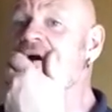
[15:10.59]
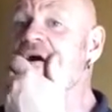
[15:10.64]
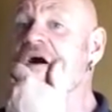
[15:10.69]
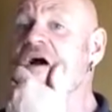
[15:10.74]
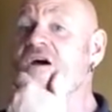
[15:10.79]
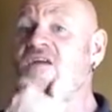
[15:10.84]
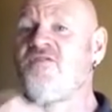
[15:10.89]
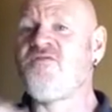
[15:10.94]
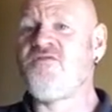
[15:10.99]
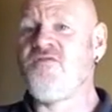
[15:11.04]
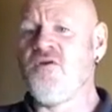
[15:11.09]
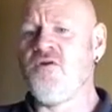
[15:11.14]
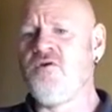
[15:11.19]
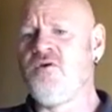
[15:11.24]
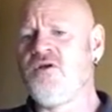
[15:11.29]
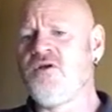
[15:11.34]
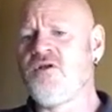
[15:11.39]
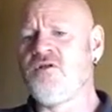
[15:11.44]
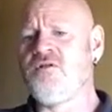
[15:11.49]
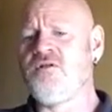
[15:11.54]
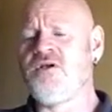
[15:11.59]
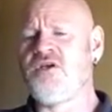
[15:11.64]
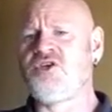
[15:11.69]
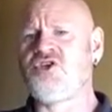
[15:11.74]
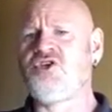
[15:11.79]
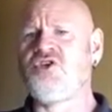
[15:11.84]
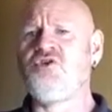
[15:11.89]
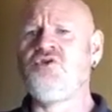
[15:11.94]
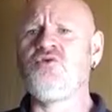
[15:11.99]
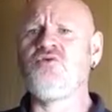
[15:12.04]
I had a few little
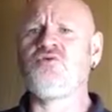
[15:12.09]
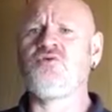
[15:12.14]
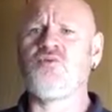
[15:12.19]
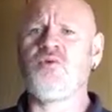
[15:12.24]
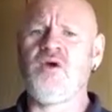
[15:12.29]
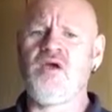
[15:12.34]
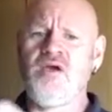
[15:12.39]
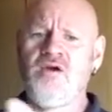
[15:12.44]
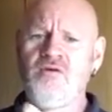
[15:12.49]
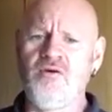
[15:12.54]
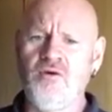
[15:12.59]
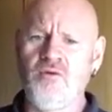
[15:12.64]
issues where